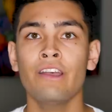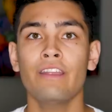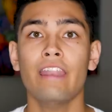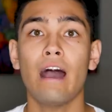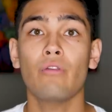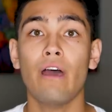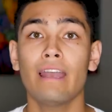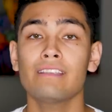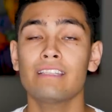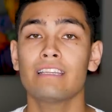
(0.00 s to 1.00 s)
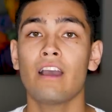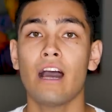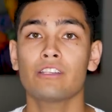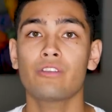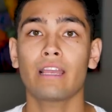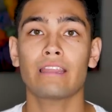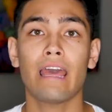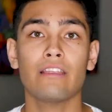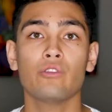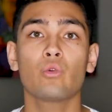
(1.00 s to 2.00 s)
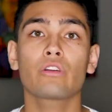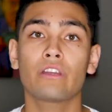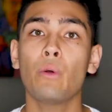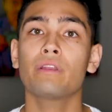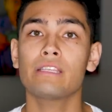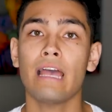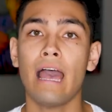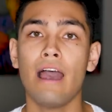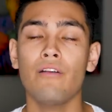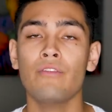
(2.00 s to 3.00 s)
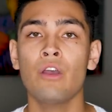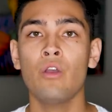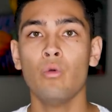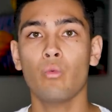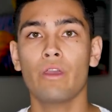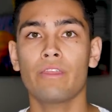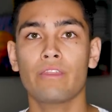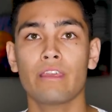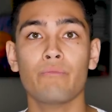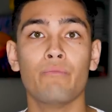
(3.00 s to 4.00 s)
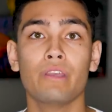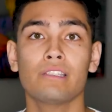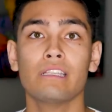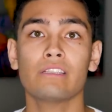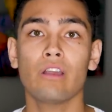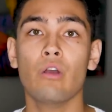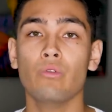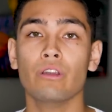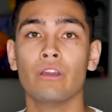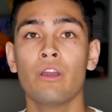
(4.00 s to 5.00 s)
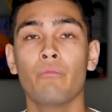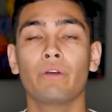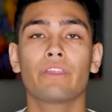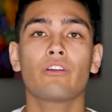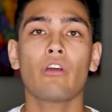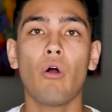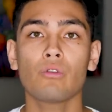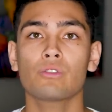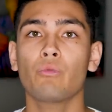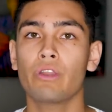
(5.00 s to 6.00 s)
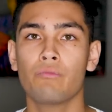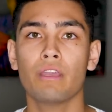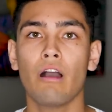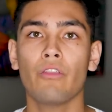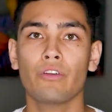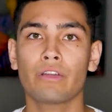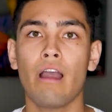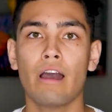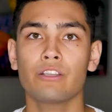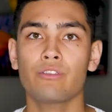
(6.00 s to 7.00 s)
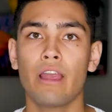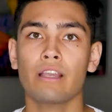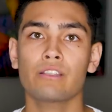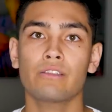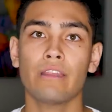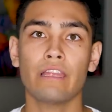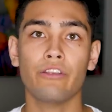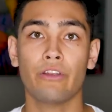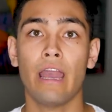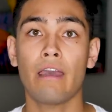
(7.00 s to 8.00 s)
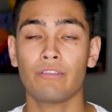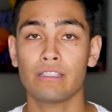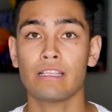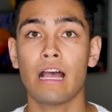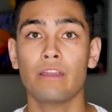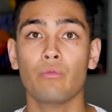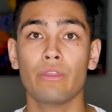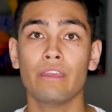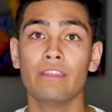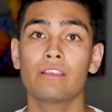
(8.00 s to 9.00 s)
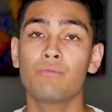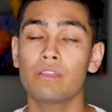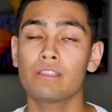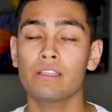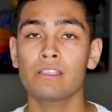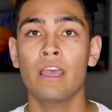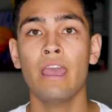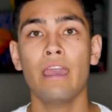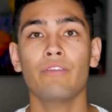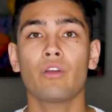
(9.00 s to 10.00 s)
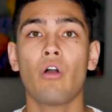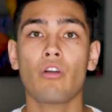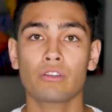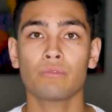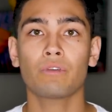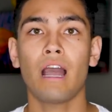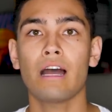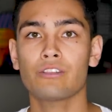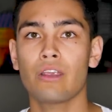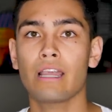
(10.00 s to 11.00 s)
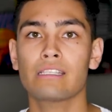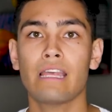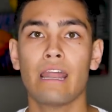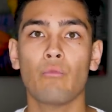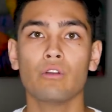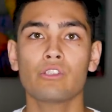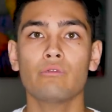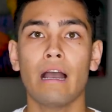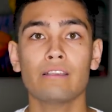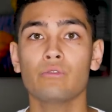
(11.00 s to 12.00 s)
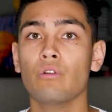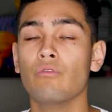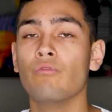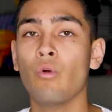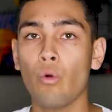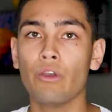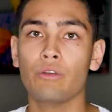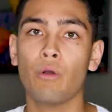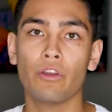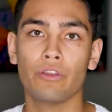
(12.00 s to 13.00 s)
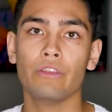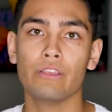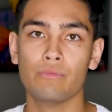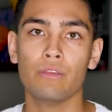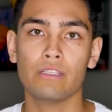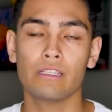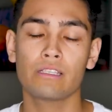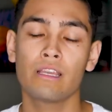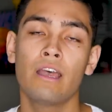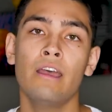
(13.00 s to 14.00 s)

Now, that is the contract that you are going to have with the business owner. But there are also going to be other contracts that you're going to have to sign within this business. And there are some contracts that I want you guys to avoid while you're in this business.